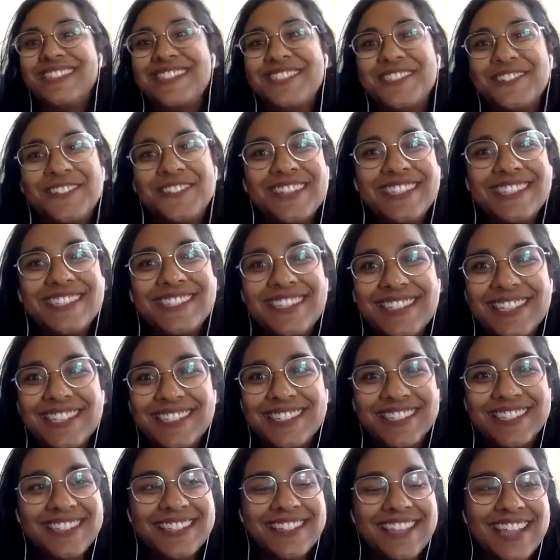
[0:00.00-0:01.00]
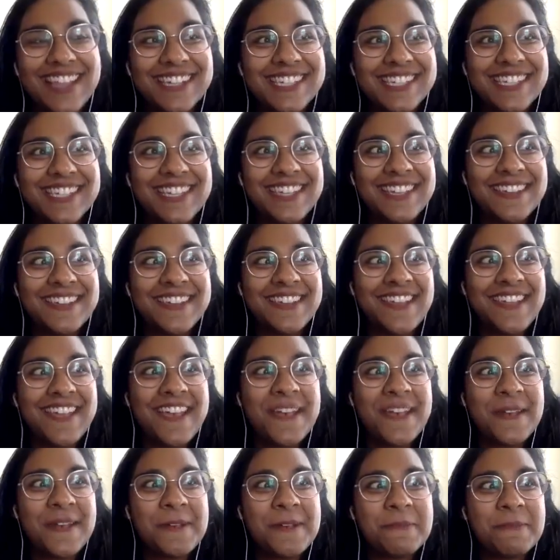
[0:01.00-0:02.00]
stories in this collection
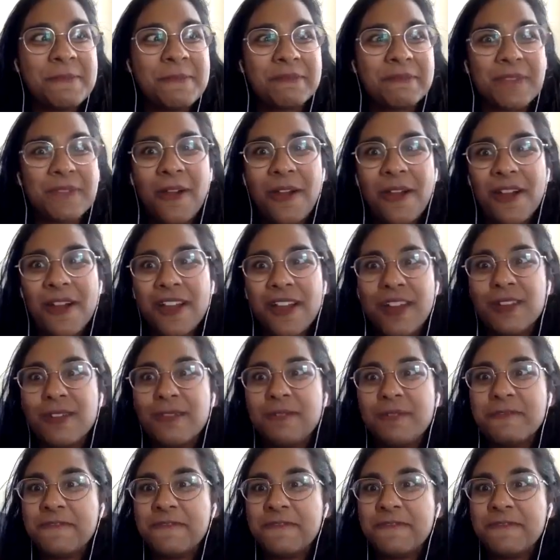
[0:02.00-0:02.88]
are